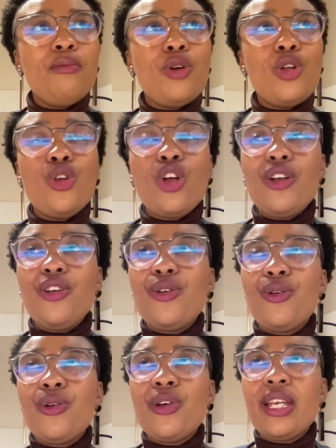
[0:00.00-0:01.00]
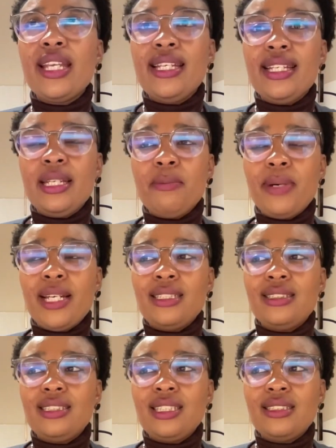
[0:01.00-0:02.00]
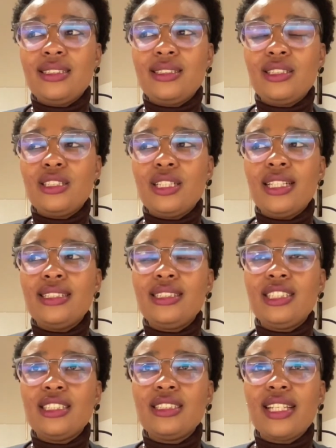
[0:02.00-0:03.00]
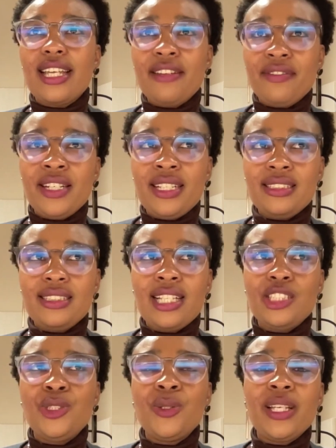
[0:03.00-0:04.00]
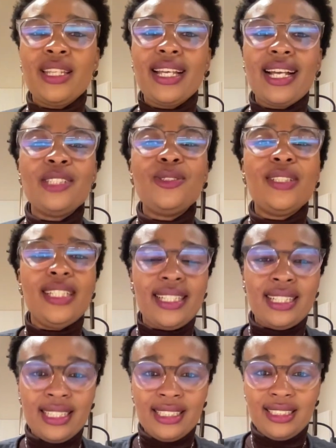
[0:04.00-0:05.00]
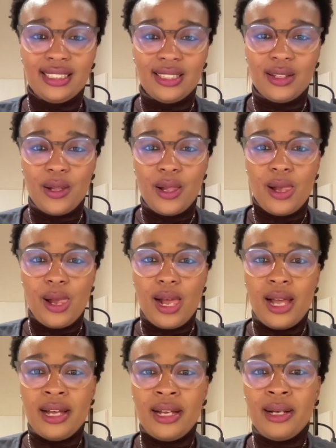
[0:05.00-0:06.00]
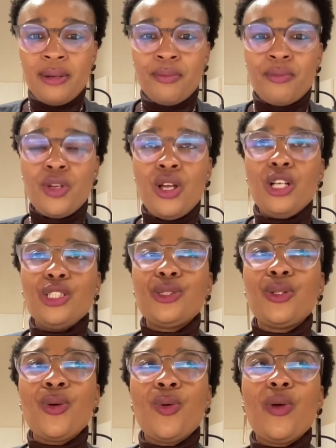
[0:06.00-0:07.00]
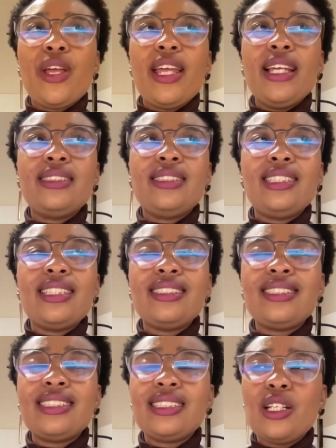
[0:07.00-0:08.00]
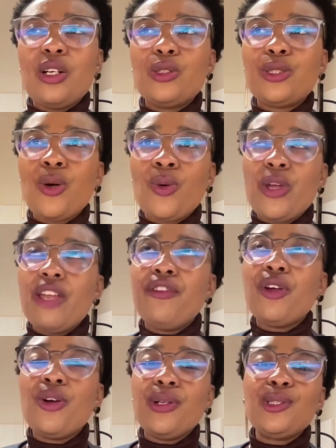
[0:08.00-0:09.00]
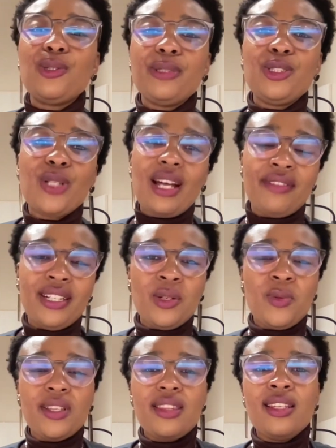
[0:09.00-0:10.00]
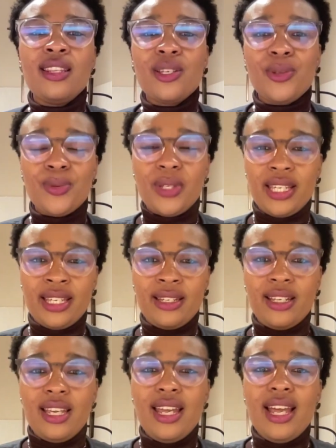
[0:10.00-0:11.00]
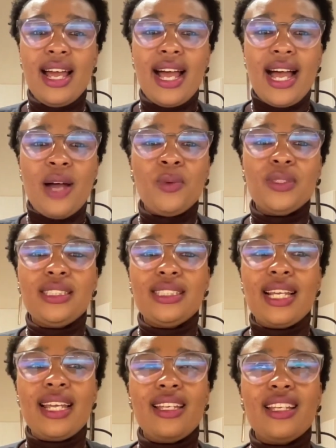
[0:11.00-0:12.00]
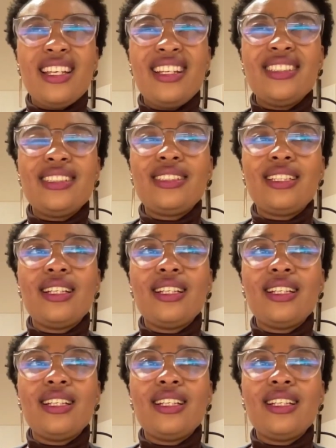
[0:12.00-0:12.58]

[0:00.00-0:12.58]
Not really, but it's just evidence that you're in the country legally. So it's just so if you're going to be traveling within the UK, I would say it's